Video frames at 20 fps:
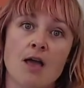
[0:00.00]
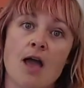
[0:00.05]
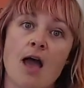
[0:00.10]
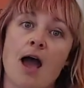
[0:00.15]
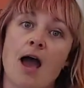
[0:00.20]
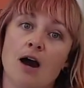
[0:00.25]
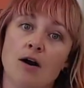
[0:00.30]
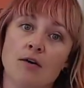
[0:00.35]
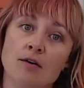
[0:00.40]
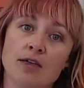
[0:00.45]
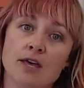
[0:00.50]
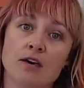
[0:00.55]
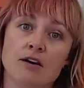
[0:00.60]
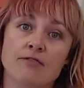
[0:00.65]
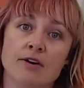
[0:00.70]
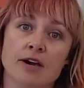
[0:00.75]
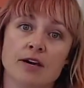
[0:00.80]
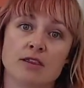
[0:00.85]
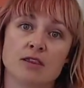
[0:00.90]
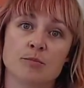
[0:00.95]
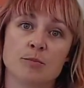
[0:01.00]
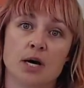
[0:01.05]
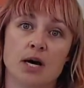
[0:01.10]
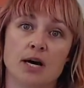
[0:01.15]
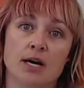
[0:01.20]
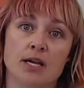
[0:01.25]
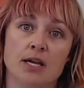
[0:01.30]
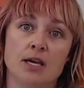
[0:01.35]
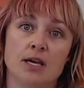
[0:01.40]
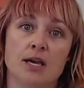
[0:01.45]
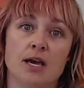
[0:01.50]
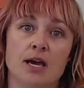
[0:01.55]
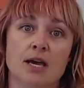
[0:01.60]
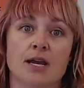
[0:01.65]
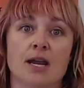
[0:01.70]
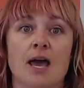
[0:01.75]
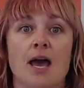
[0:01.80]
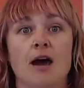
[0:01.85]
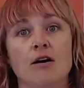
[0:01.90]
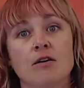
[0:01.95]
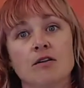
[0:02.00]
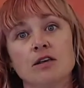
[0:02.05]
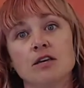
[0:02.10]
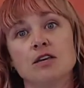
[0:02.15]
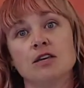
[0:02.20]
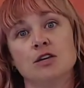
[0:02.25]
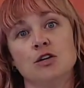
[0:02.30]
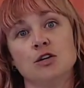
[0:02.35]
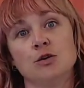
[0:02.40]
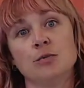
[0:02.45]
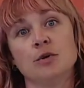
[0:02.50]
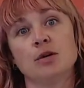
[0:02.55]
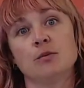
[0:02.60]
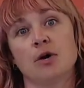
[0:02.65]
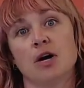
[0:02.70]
how they affect the body, and how the human